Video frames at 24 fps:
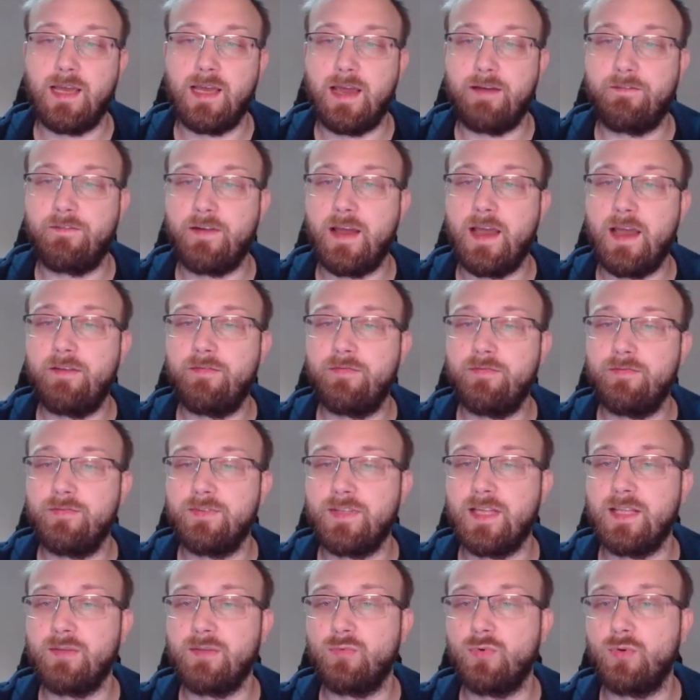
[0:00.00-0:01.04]
FF,
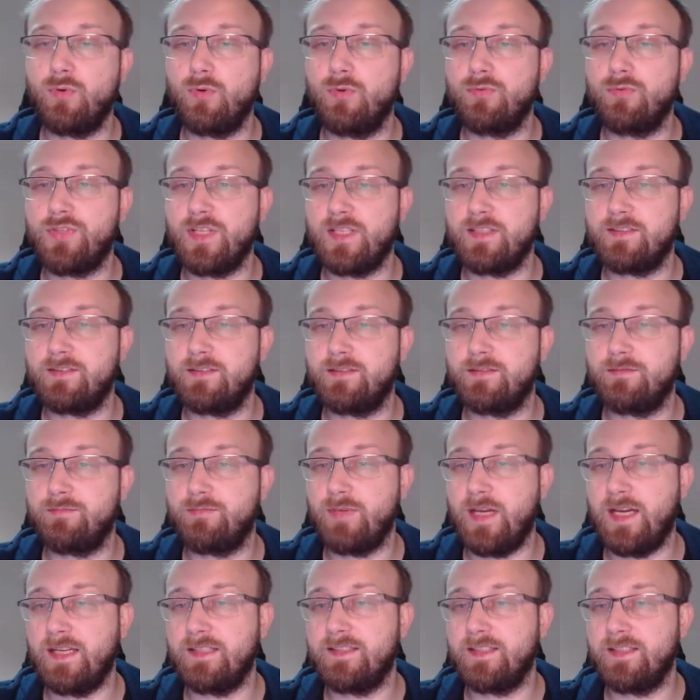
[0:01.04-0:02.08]
then we'll just
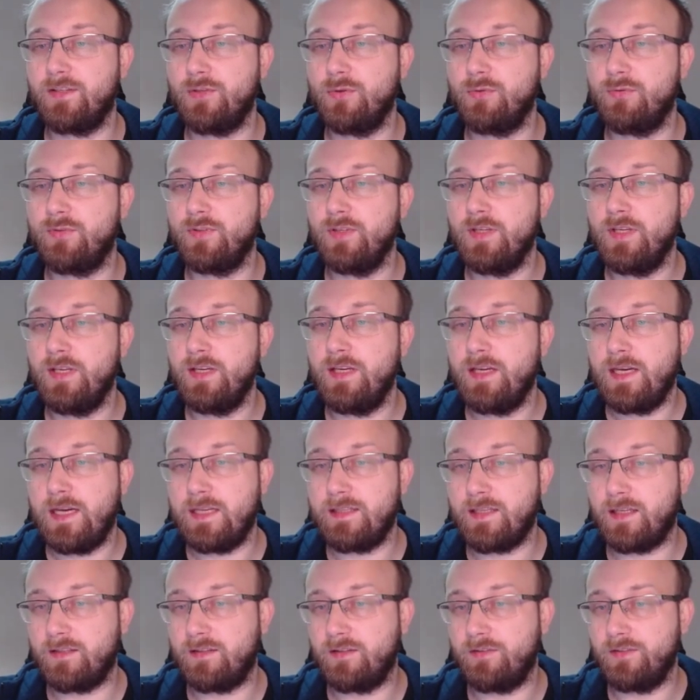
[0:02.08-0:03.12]
execute
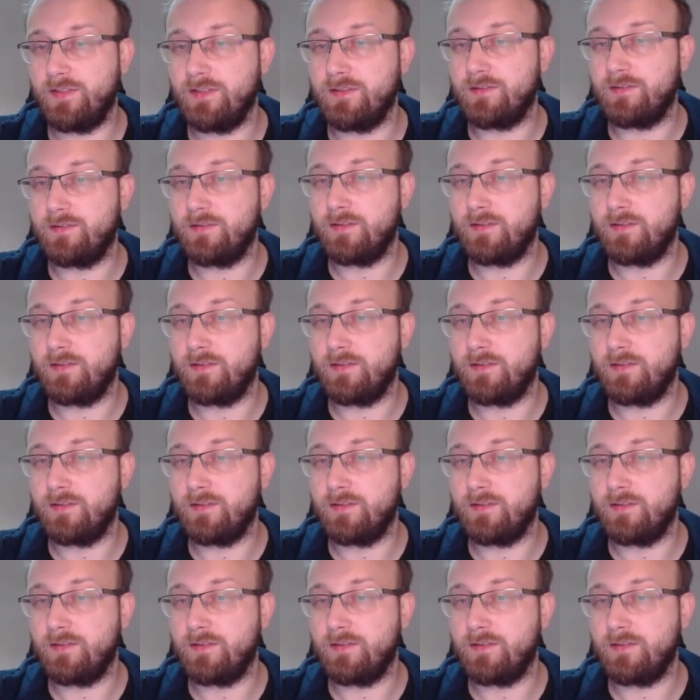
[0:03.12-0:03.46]
another